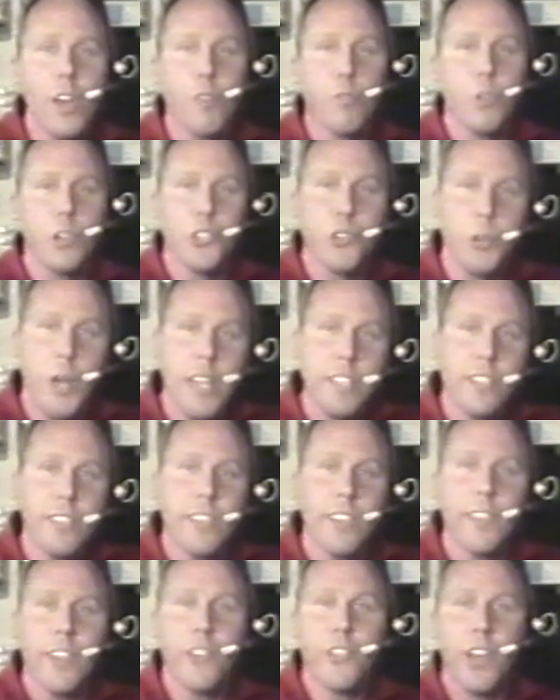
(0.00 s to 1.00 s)
for traces
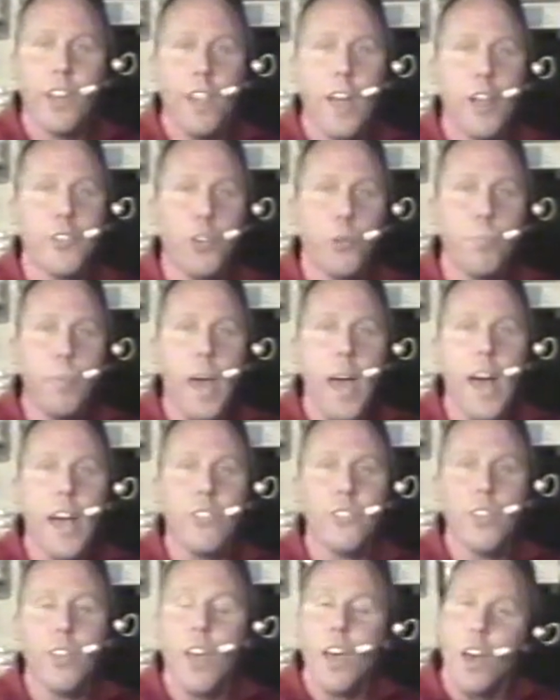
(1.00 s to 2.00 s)
in the geologic past